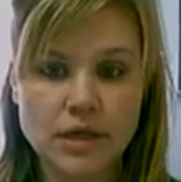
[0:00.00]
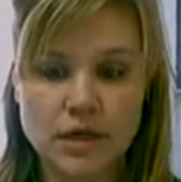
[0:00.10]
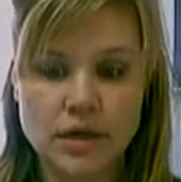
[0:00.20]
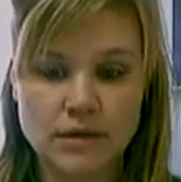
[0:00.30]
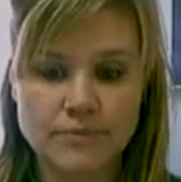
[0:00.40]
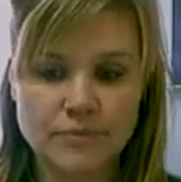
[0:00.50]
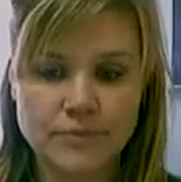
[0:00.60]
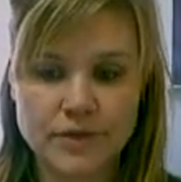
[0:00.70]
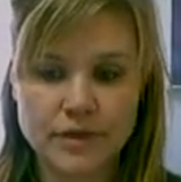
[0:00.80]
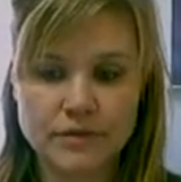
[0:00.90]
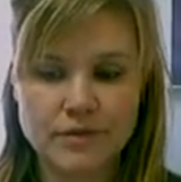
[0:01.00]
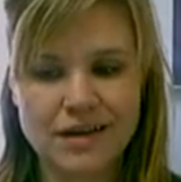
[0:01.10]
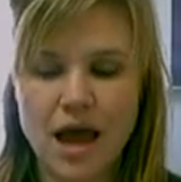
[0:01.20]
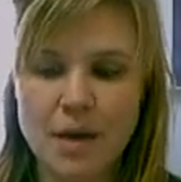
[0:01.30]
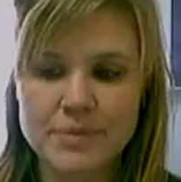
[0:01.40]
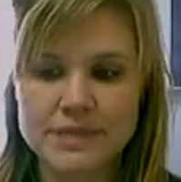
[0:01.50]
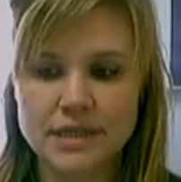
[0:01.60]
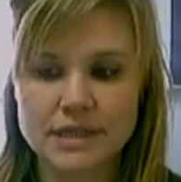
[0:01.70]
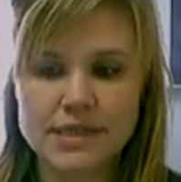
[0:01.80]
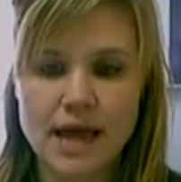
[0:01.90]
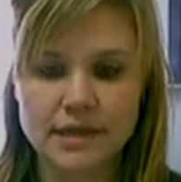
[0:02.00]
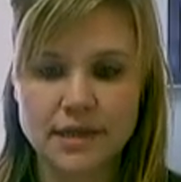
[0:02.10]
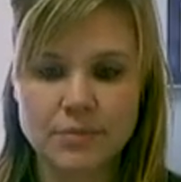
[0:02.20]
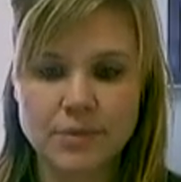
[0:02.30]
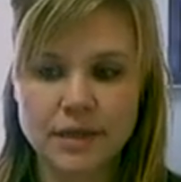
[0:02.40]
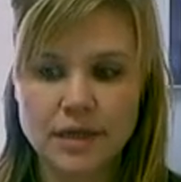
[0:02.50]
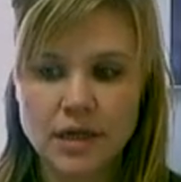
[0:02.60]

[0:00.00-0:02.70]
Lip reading: not opposite exactly, but